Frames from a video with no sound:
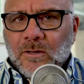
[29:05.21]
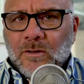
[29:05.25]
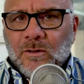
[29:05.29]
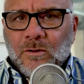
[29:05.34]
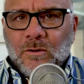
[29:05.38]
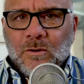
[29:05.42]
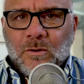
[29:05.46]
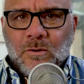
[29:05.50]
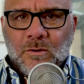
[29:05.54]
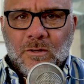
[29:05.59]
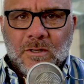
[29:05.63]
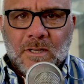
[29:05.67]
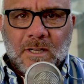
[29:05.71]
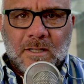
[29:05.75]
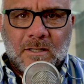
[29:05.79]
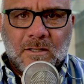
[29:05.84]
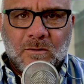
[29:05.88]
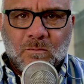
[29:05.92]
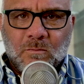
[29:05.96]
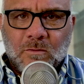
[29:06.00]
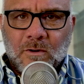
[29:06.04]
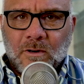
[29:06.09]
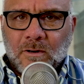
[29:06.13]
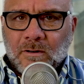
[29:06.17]
who just
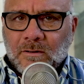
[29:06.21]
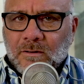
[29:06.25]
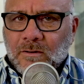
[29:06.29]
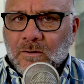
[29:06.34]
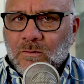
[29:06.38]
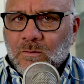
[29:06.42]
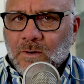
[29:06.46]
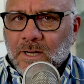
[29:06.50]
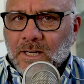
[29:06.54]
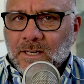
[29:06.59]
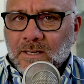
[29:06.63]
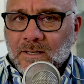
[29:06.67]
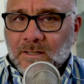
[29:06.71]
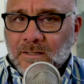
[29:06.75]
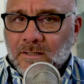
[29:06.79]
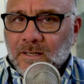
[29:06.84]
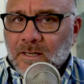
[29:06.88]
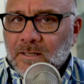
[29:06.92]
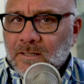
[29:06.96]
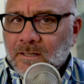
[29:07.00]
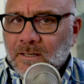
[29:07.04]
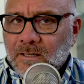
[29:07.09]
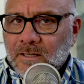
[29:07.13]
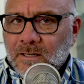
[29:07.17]
weren't quite as
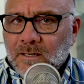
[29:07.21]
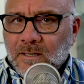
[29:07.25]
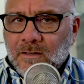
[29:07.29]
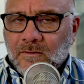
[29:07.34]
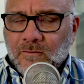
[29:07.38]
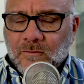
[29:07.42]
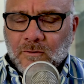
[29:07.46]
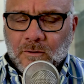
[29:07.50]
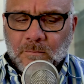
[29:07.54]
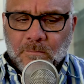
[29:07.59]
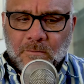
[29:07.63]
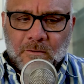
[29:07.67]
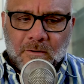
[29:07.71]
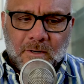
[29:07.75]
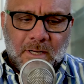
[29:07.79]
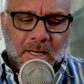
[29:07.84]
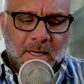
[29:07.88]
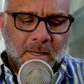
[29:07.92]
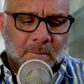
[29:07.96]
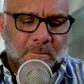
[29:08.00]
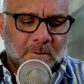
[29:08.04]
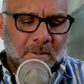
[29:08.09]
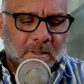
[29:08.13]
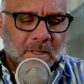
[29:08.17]
sensitive, or
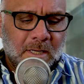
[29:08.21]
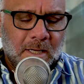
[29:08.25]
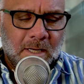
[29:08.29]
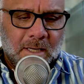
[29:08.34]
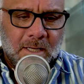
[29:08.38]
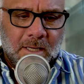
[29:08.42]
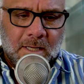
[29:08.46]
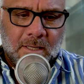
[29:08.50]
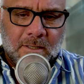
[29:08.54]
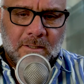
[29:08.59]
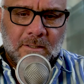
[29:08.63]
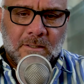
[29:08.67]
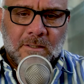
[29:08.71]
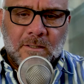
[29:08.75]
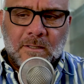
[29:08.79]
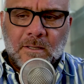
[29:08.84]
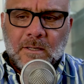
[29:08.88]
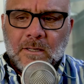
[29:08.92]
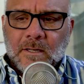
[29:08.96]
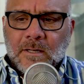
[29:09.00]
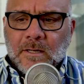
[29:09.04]
perhaps not as